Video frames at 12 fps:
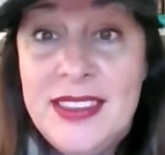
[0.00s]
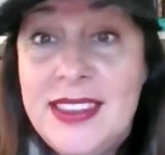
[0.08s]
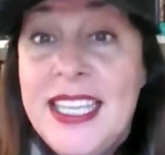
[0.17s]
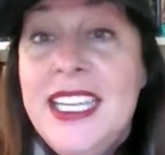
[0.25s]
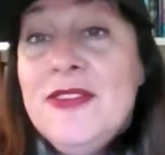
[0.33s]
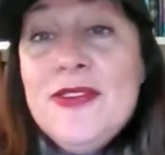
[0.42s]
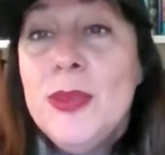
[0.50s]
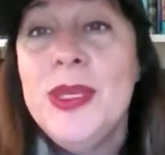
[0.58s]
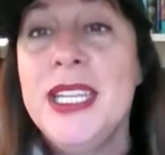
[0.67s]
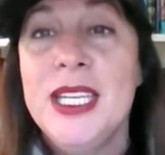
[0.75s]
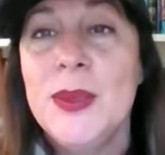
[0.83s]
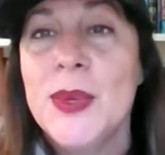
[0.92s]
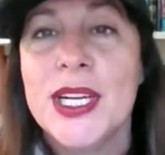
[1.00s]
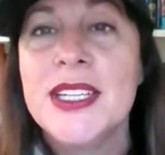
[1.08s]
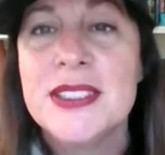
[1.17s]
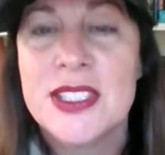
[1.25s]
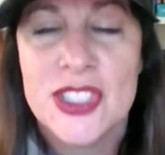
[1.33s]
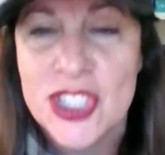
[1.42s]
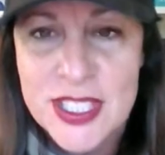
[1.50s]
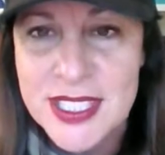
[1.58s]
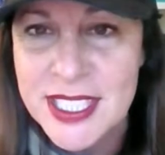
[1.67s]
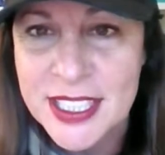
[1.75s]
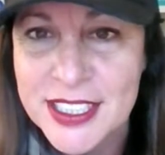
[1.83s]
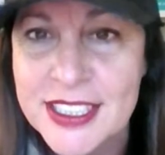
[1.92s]
They didn't film it anywhere else. It's just
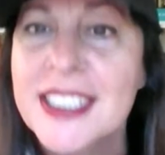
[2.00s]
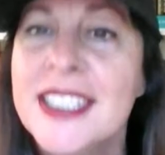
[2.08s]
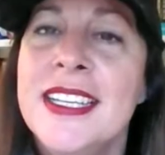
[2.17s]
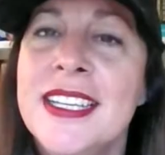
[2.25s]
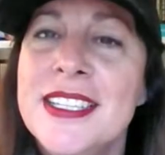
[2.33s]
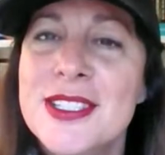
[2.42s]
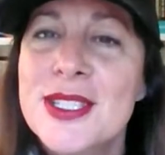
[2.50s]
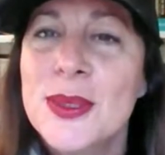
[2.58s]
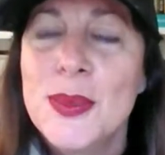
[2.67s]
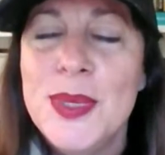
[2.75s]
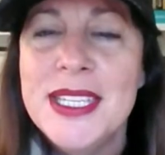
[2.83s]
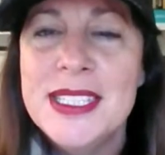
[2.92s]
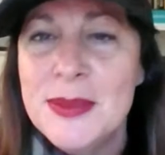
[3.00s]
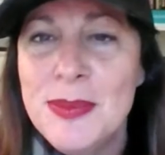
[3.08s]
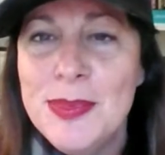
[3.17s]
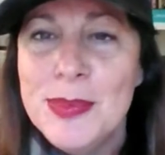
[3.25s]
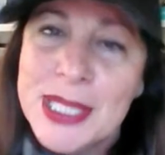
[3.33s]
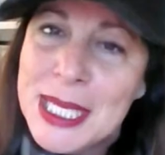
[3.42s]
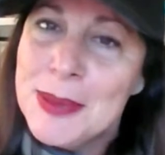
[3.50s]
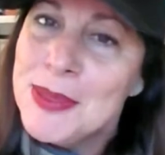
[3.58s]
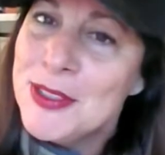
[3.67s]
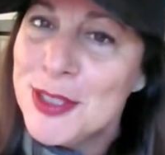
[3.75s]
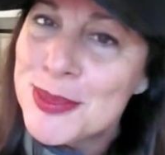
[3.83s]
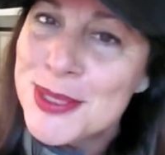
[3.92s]
here. So we get to claim the
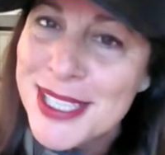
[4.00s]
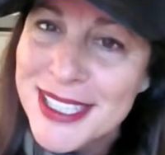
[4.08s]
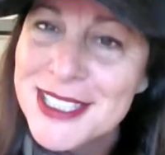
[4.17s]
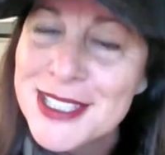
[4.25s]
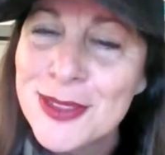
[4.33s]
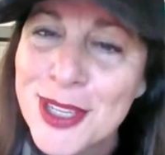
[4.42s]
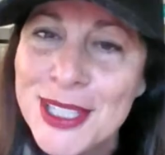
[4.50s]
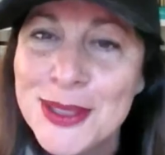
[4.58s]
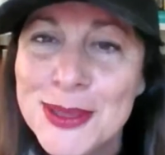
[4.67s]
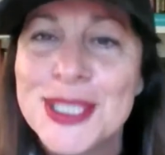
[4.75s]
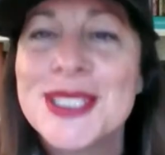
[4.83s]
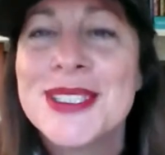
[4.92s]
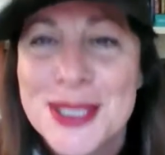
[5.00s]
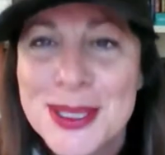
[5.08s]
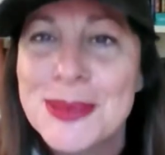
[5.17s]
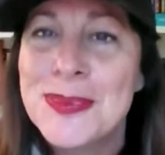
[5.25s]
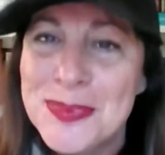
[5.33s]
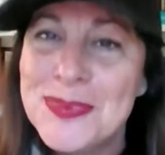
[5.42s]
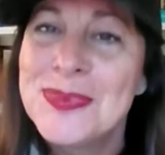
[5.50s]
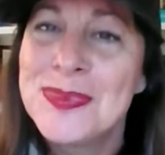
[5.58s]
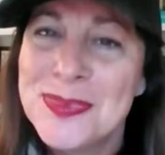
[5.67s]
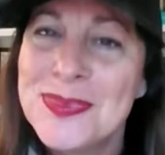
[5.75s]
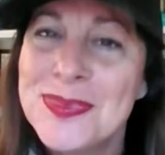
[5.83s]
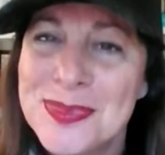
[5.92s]
film sites for Endor. So Yeah, that's
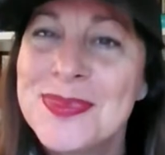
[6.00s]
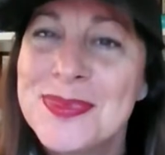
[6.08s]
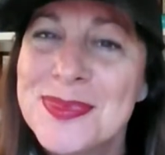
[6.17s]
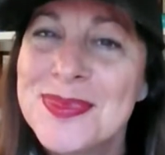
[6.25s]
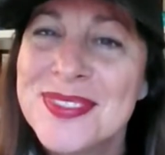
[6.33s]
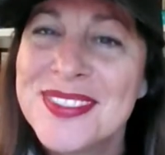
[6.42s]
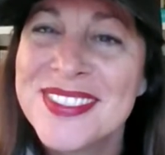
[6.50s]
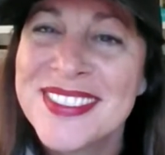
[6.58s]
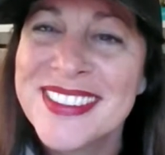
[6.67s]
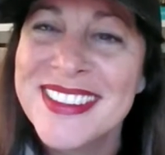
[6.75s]
kind of fun. That's kind of fun.